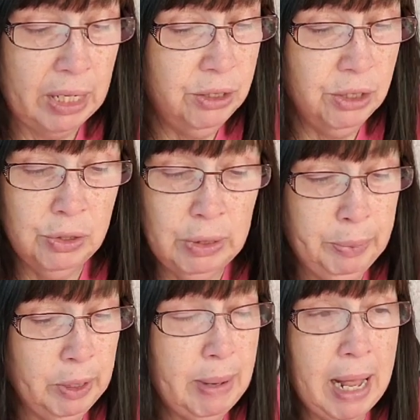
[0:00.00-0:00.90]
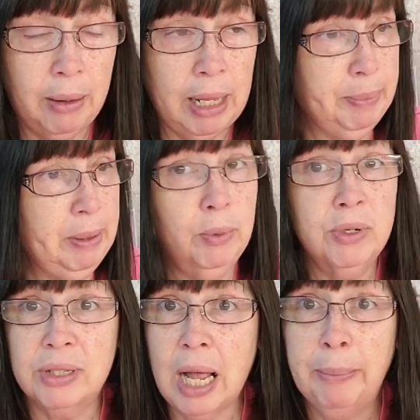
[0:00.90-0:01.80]
as soon as we put them out, like
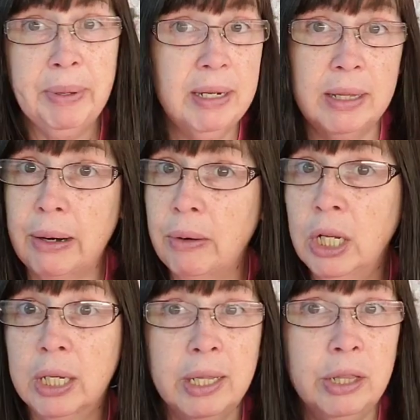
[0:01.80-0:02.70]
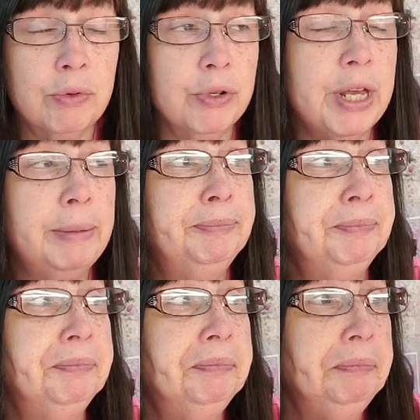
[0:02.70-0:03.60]
people were stopping and they were looking through them.